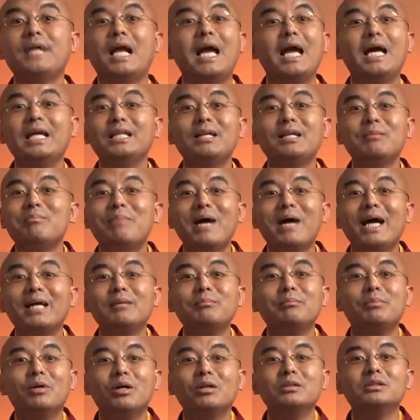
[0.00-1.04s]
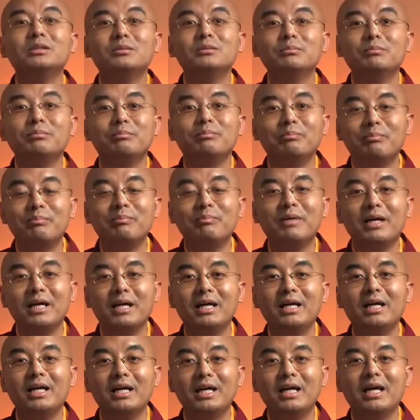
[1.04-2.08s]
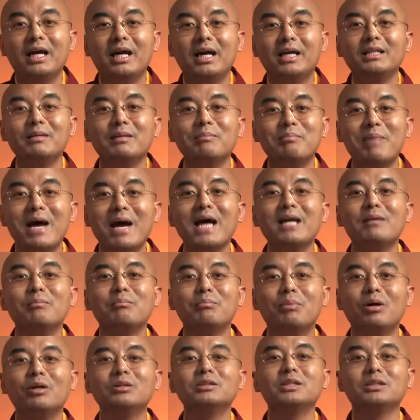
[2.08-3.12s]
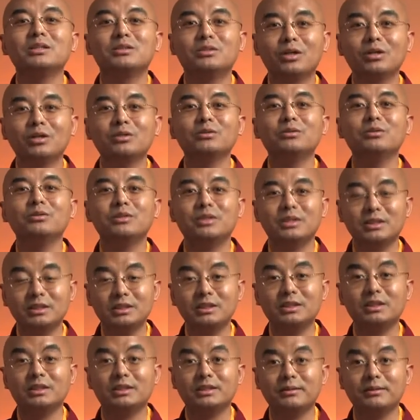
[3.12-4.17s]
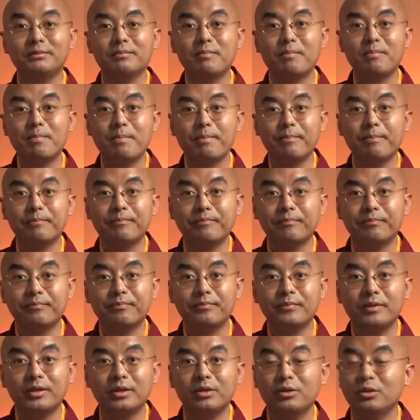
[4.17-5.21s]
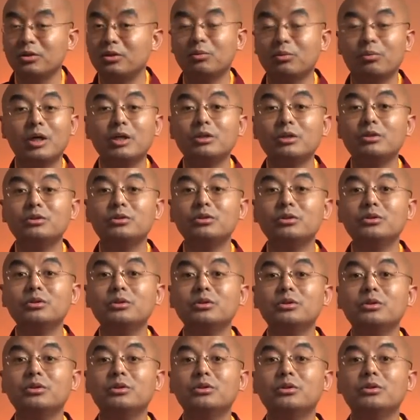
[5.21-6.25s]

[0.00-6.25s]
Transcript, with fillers: and the bad part and the bad boss is not good, isn't it? You don't want to